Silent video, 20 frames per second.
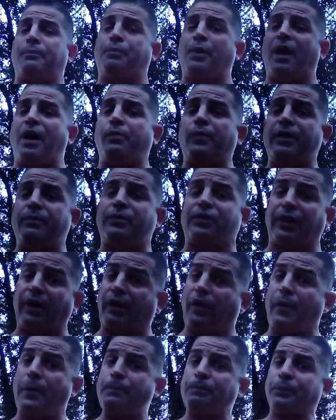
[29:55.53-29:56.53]
a problem with him
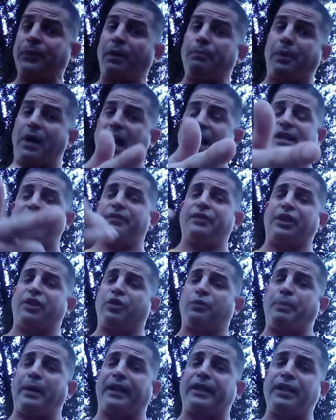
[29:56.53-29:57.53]
still. But I never
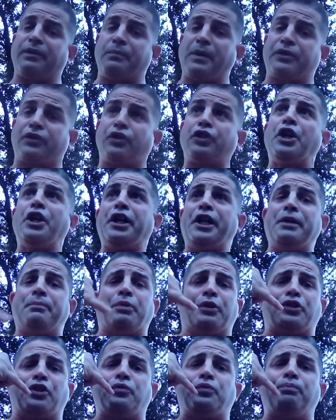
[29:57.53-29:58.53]
disrespect his missus. He
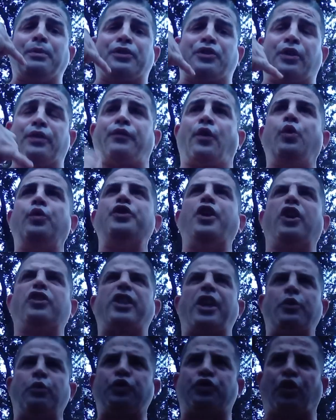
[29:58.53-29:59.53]
puts his missus on the phone. Who does
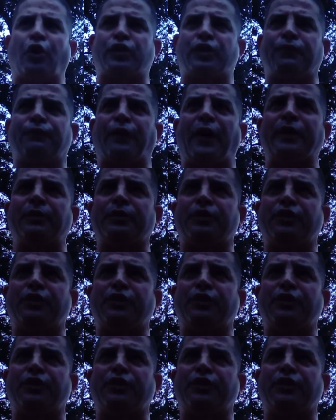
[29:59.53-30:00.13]
that? Who starts a fight with